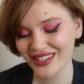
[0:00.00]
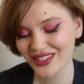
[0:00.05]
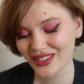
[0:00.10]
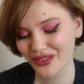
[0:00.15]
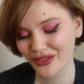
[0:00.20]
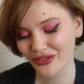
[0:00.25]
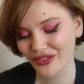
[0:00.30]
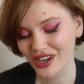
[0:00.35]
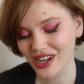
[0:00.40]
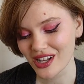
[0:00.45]

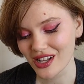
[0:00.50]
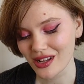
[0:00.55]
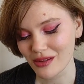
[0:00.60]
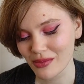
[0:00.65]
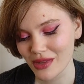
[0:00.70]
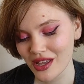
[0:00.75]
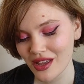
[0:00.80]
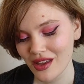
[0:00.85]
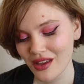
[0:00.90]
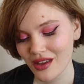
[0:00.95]
is
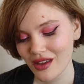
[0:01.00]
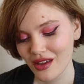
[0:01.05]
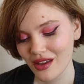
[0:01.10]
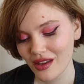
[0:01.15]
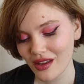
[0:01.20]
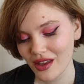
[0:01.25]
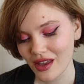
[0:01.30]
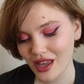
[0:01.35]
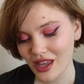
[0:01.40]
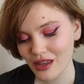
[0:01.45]
from
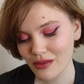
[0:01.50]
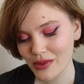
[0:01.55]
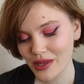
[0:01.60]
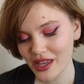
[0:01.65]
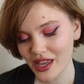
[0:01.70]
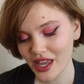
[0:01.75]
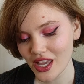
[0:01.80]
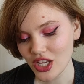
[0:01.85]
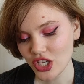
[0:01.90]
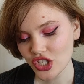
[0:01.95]

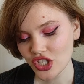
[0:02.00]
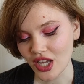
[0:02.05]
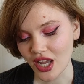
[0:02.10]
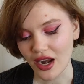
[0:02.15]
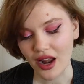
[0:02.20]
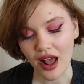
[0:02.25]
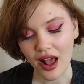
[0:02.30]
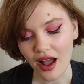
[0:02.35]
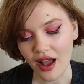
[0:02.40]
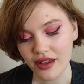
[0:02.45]
ABH,
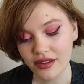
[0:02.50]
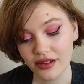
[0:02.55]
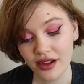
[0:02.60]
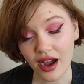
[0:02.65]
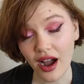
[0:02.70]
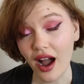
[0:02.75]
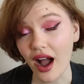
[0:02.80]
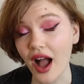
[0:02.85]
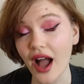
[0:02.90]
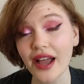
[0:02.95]
and I,
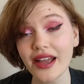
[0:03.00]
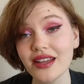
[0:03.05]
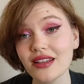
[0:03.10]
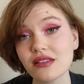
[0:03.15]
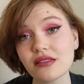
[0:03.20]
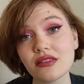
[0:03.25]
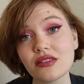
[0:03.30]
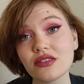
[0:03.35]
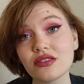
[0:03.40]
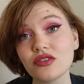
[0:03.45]

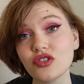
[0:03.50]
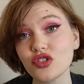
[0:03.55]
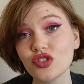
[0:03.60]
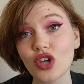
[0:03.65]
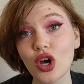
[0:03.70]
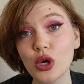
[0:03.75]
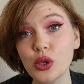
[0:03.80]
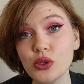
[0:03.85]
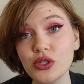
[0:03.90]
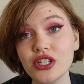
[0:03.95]
I
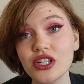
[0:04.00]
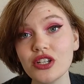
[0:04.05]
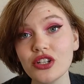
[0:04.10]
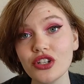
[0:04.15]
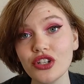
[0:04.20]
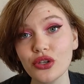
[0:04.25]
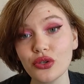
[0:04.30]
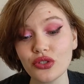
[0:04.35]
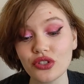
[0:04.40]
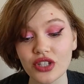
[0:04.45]
so
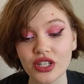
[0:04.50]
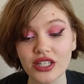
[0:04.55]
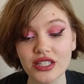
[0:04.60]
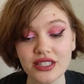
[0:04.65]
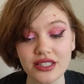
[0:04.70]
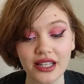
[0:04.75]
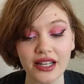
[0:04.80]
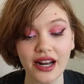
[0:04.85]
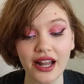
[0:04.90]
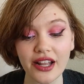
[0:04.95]
didn't use
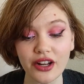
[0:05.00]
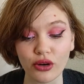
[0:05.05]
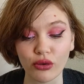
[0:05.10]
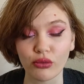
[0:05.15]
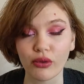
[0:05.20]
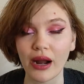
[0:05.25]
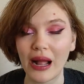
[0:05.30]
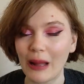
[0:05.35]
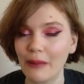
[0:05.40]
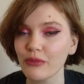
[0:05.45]
this that I
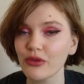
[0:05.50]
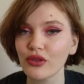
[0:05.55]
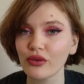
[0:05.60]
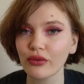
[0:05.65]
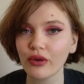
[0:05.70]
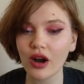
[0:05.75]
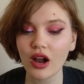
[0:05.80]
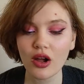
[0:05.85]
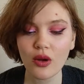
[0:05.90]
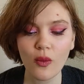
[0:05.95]
grabbed
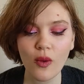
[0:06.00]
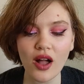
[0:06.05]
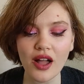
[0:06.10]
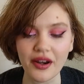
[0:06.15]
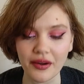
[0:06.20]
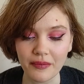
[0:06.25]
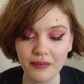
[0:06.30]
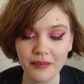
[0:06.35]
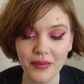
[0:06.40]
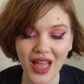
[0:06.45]
the wrong
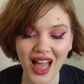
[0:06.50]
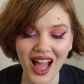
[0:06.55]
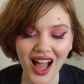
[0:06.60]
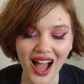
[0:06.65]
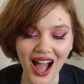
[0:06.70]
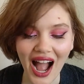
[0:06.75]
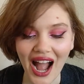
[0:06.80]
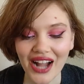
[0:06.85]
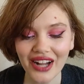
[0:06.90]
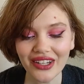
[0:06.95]
one.
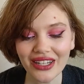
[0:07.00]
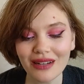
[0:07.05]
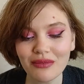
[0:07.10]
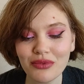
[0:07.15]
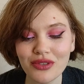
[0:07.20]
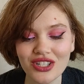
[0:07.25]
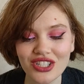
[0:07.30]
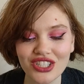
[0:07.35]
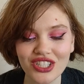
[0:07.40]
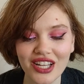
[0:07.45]
I
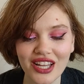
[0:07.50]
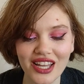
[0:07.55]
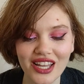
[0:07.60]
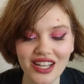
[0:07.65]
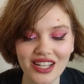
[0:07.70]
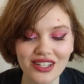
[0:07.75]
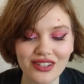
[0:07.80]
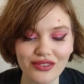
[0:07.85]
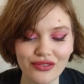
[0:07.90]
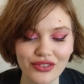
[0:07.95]
grabbed the
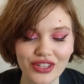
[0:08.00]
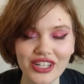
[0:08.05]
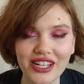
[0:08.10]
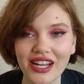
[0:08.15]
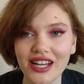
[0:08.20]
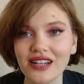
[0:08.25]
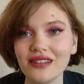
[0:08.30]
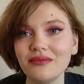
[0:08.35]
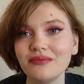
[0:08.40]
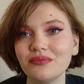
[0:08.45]
shade
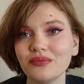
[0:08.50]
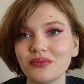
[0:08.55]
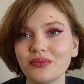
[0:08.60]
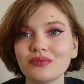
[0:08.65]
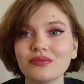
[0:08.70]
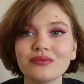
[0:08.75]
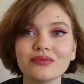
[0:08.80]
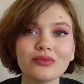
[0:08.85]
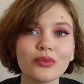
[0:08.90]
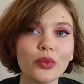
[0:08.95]
Vita,
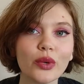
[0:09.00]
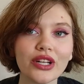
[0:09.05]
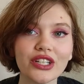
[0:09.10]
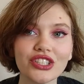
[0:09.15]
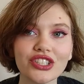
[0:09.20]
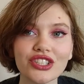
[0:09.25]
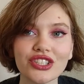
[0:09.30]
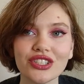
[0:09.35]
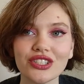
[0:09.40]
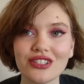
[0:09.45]

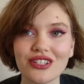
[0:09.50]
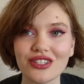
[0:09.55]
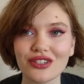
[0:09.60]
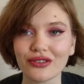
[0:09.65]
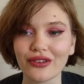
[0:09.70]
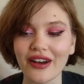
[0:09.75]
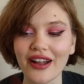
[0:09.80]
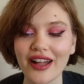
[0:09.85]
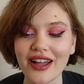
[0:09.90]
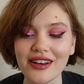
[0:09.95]
which is
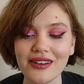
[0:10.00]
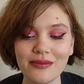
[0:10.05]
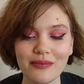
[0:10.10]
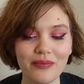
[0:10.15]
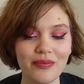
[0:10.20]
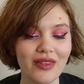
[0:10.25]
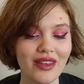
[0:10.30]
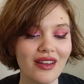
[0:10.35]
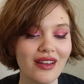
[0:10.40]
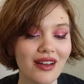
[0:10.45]
red,
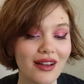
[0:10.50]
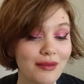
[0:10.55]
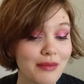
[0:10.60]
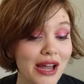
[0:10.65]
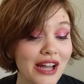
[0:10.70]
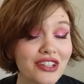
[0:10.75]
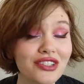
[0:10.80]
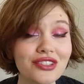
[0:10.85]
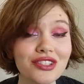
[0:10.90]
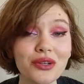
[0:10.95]

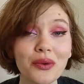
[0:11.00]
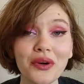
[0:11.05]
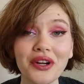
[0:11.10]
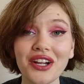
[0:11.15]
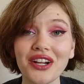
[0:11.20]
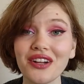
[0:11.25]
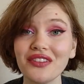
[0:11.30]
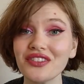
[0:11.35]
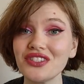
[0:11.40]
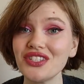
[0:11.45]
I'm actually
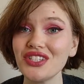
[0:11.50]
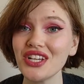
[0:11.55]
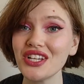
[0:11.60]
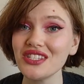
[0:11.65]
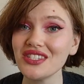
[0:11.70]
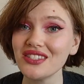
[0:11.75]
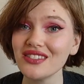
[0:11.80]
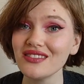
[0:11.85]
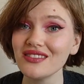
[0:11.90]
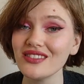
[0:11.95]
working on the
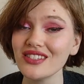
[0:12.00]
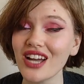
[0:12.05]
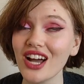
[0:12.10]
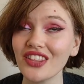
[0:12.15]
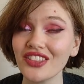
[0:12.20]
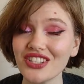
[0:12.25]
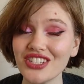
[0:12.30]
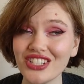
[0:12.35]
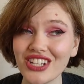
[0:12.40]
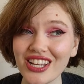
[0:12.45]
shade
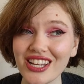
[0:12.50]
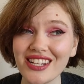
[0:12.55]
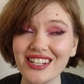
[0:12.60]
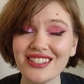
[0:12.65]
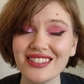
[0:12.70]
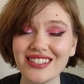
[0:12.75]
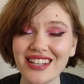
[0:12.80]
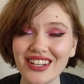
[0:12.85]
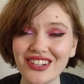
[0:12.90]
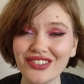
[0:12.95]
on the
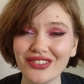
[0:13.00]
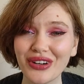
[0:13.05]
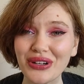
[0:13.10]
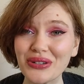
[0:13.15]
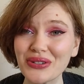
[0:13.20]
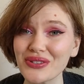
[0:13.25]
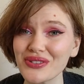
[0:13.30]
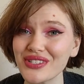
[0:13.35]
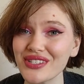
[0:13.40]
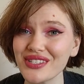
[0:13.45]
shade Dead
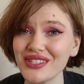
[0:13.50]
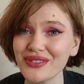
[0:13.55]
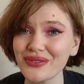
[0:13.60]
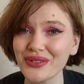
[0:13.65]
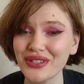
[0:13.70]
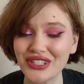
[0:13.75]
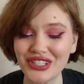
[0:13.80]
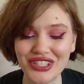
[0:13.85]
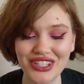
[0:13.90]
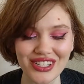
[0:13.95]
Roses,
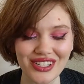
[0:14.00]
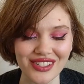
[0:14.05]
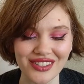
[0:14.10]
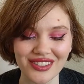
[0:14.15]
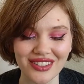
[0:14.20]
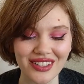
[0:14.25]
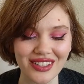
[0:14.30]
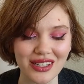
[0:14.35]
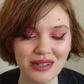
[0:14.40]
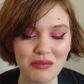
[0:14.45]
which
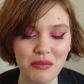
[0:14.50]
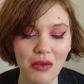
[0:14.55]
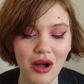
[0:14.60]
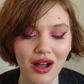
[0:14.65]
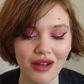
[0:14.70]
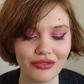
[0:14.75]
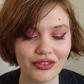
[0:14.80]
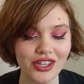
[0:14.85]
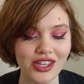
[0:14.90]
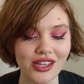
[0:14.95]
is like a
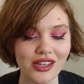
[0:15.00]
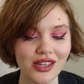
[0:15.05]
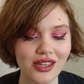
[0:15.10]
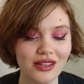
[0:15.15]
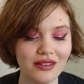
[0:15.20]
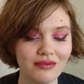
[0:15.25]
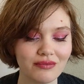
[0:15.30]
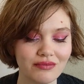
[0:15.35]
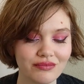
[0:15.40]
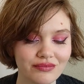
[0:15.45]

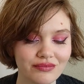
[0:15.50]
mauvey,